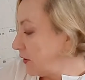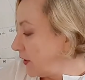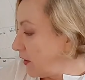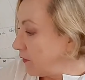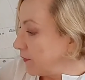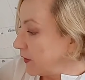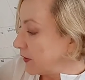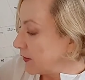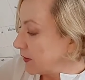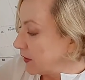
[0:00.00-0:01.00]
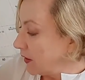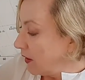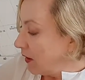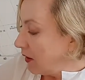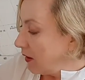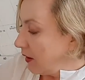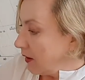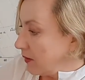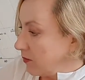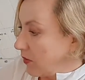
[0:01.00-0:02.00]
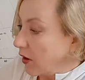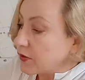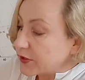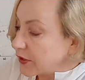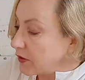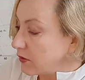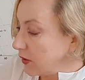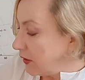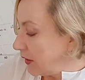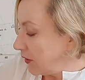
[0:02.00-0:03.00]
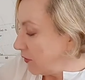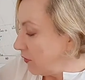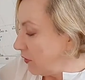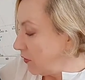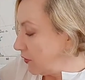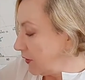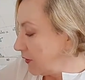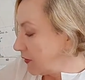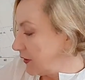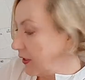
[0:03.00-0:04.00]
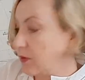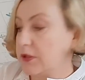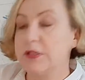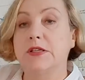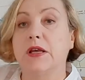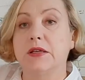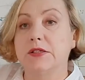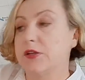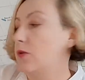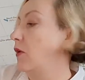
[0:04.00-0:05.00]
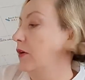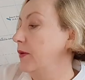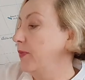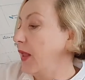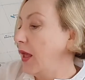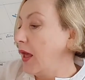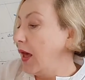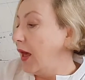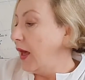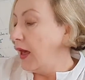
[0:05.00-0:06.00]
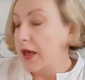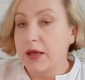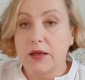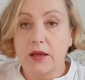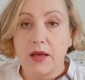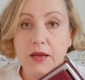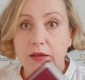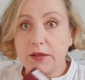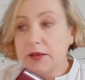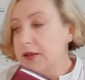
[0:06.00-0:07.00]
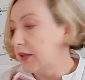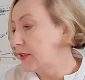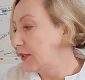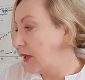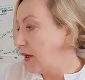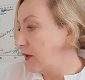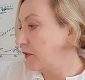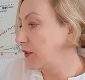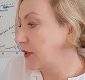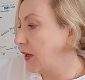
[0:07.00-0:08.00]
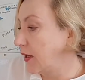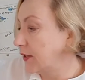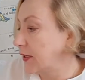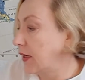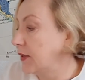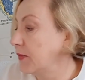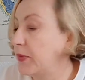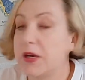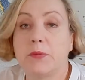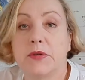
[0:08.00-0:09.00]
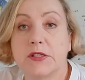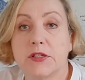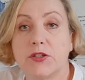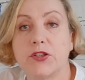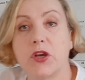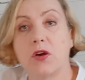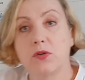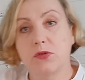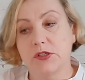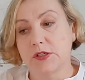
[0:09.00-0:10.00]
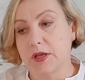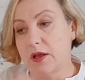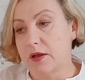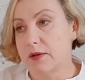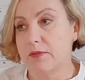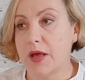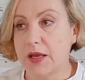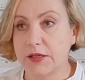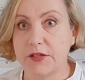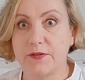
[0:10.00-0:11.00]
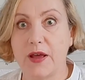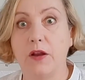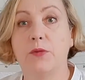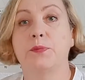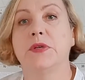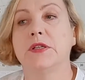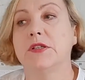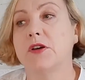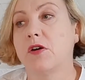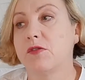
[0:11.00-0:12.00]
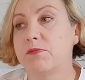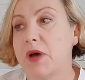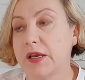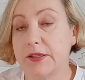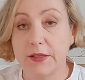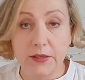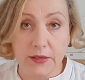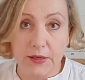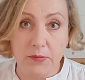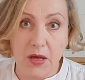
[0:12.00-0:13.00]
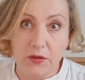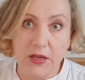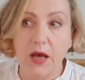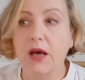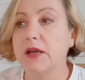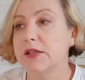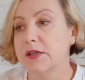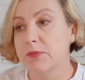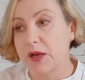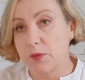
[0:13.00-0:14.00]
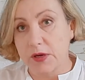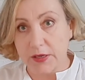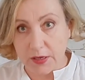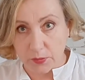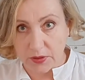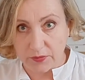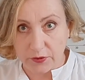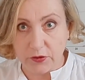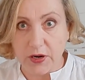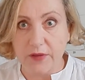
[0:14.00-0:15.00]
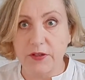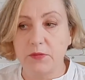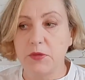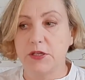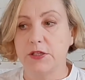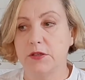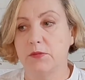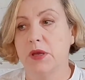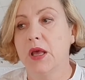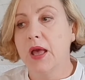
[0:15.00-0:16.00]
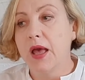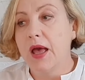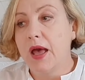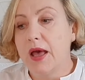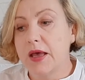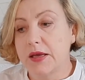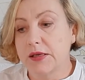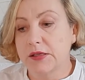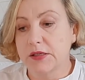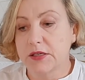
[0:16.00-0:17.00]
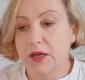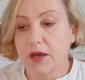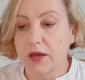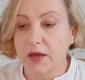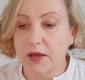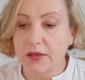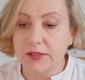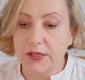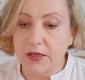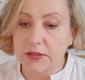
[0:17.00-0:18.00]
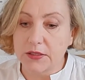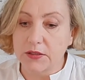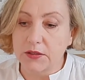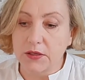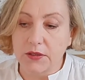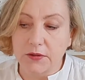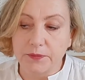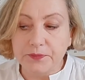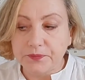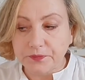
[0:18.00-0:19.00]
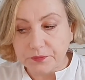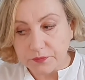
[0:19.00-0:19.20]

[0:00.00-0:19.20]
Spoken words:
Surface, also in a chronological sequence, and so on. And I think that serves a certain purpose. It shows a development of my thinking about art and my working with the photographic medium, and certain